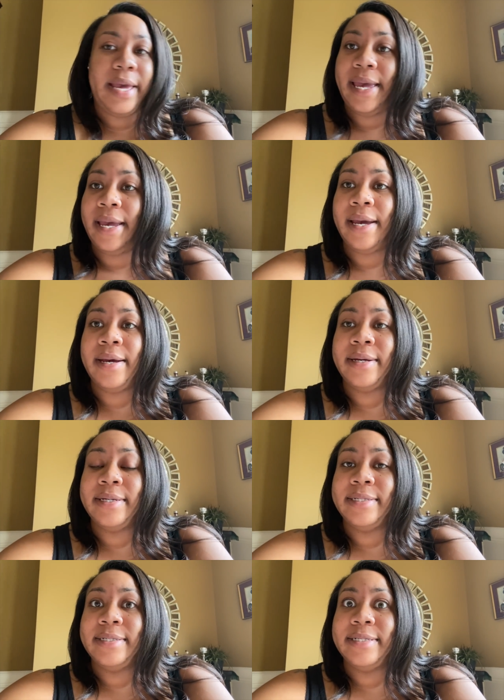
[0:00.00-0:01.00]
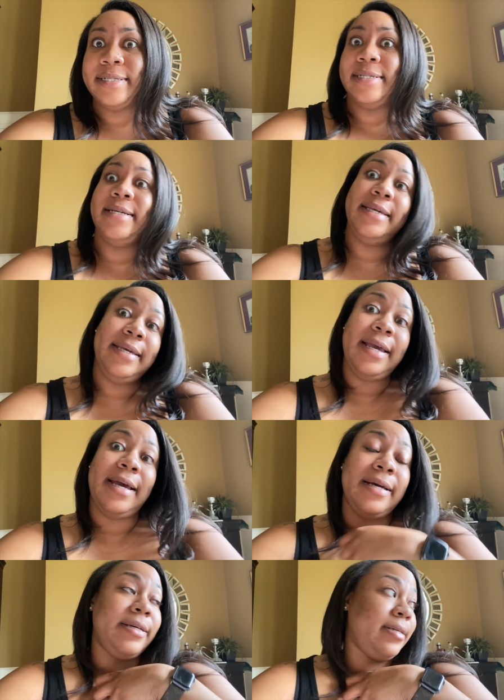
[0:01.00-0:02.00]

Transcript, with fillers: and yeah.